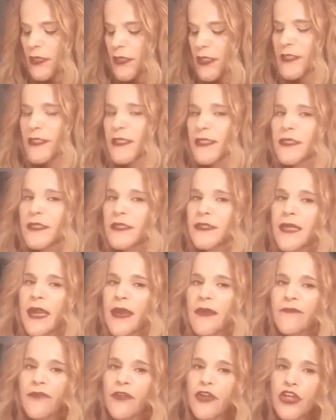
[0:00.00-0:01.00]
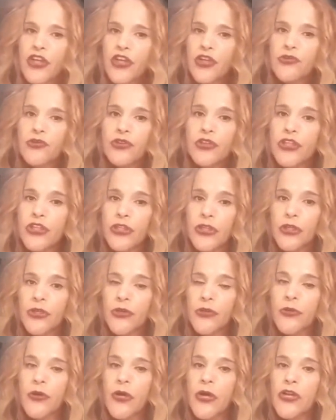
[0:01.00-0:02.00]
This is the time for you
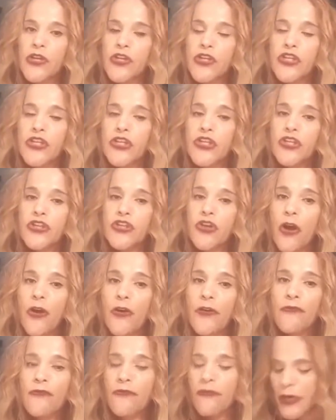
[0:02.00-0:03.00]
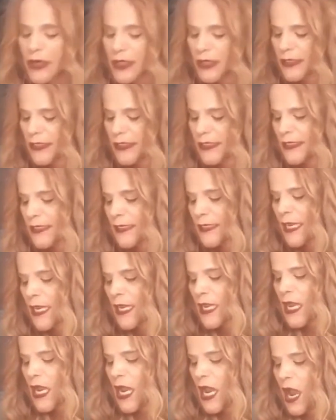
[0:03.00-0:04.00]
to start really
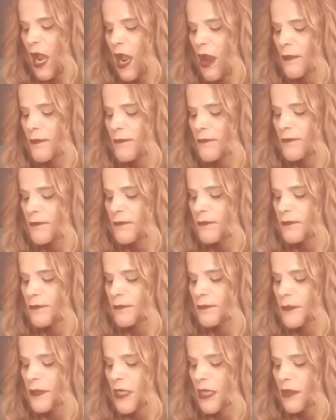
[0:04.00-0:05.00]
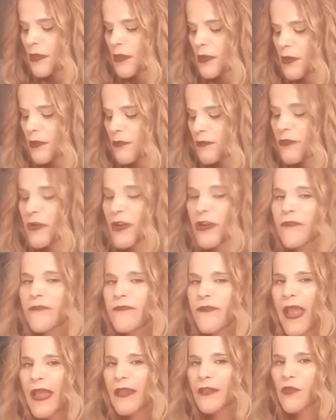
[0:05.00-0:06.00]

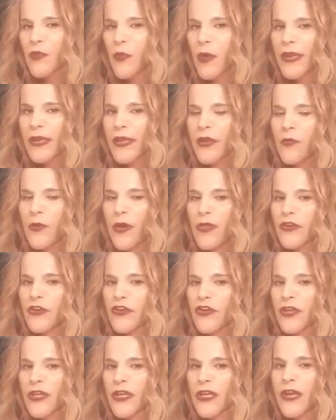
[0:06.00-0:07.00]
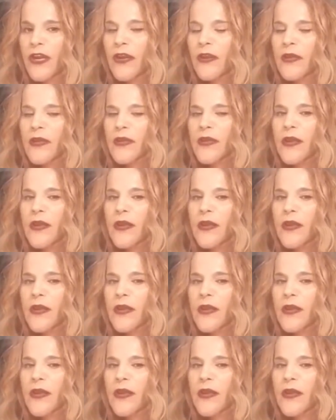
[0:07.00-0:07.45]
reevaluating whether you're going to